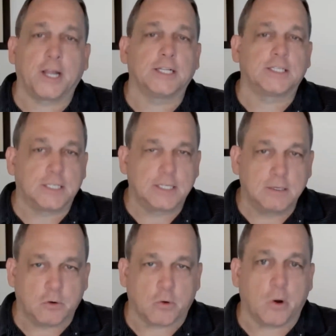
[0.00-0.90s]

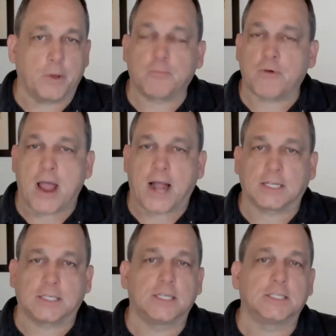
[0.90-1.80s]
markets, growing
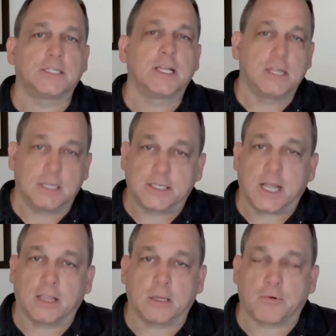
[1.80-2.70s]
practices,
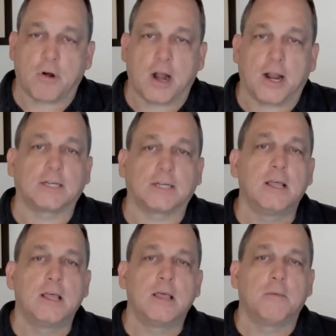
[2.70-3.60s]
selling
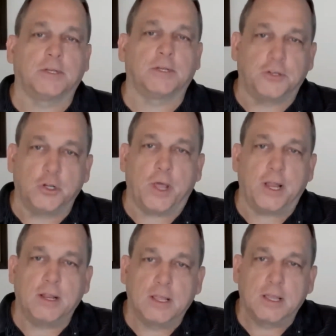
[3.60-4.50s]
product, but to
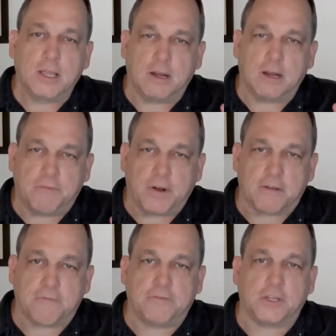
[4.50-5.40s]
do it in a
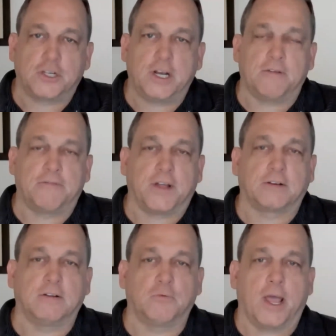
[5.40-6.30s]
very efficient and
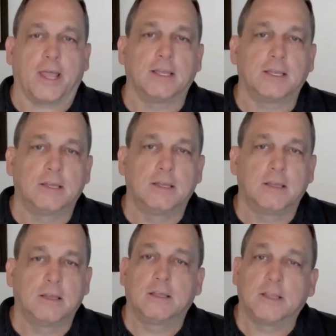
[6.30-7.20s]
effective way.
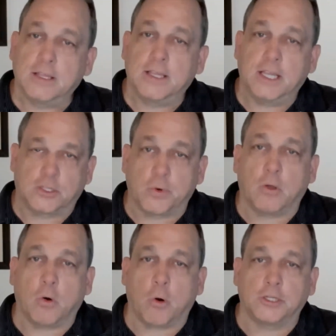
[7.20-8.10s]

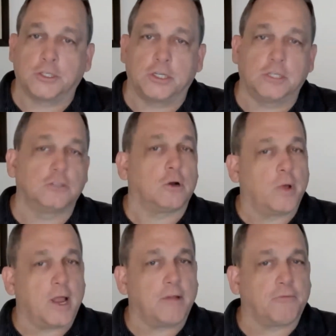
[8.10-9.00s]
Its real
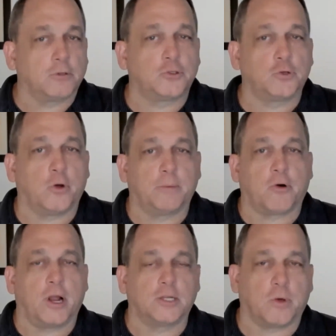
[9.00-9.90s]
origins are when I first
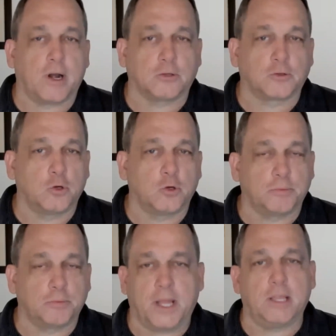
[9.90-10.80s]
joined
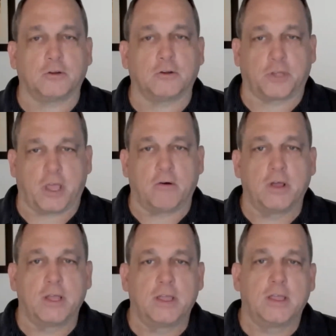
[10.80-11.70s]
PricewaterhouseCoopers many years ago